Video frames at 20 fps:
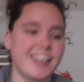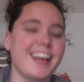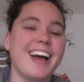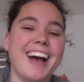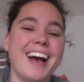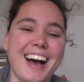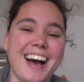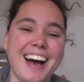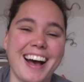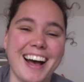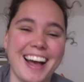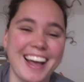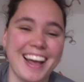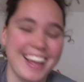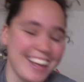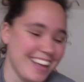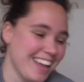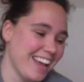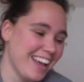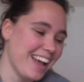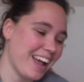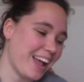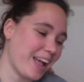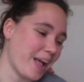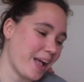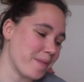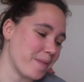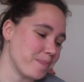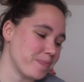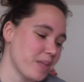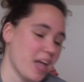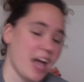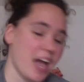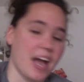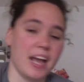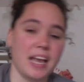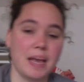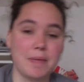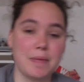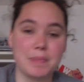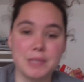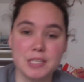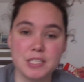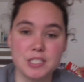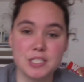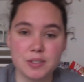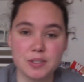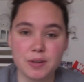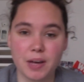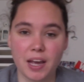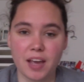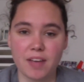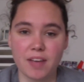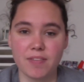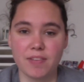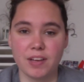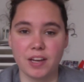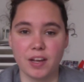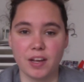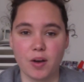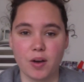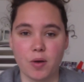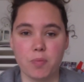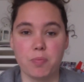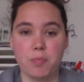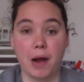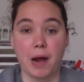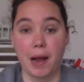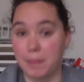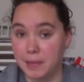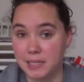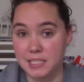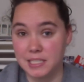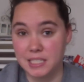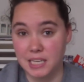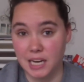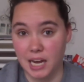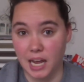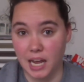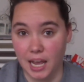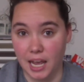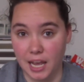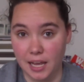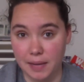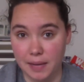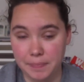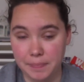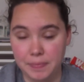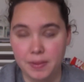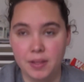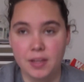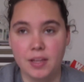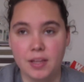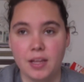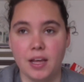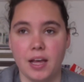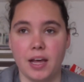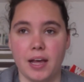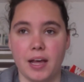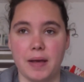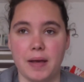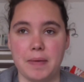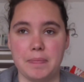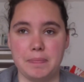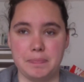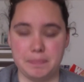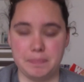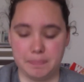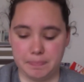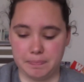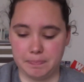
I am going to do a video probably today um,